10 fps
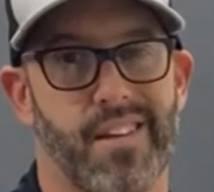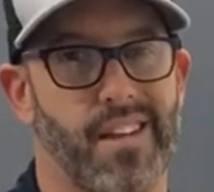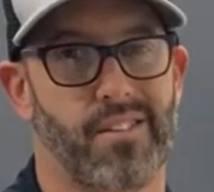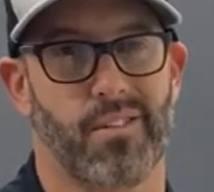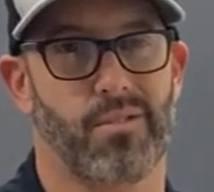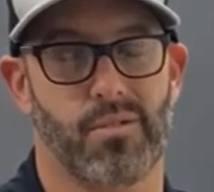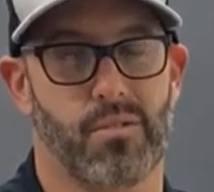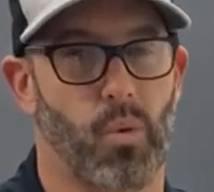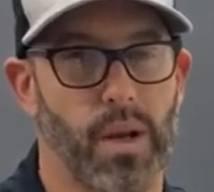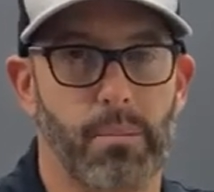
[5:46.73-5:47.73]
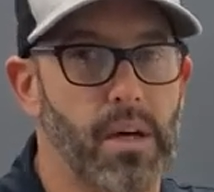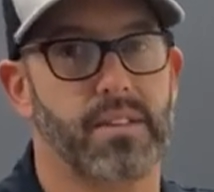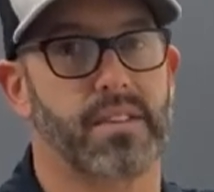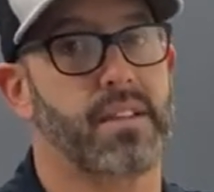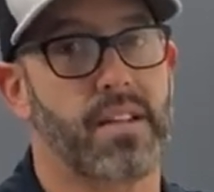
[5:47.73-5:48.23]
I think they're 20
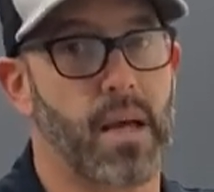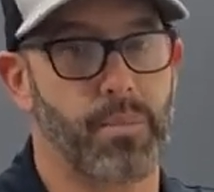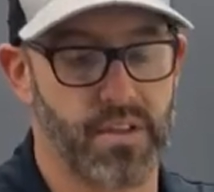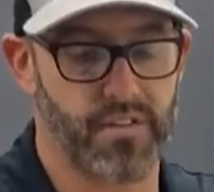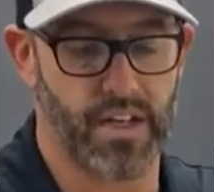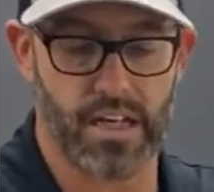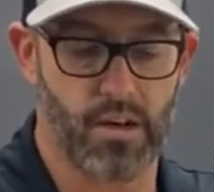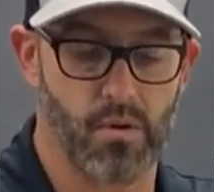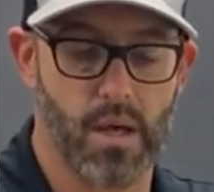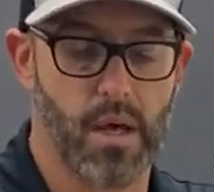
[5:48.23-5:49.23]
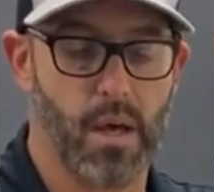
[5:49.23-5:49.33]
bucks at the time of this video,